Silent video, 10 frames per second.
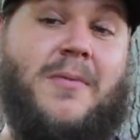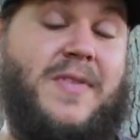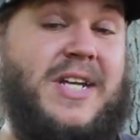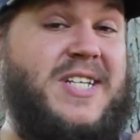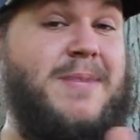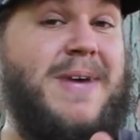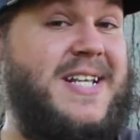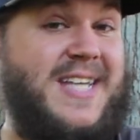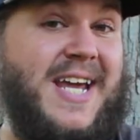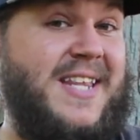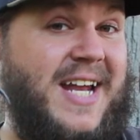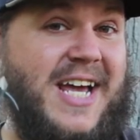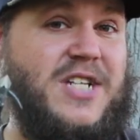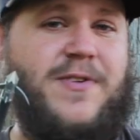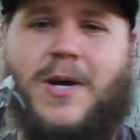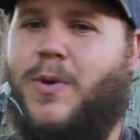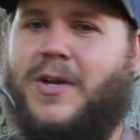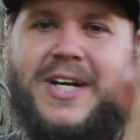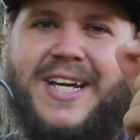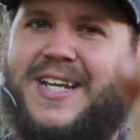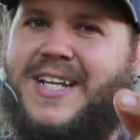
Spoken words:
They did maintain that edge very well, and again,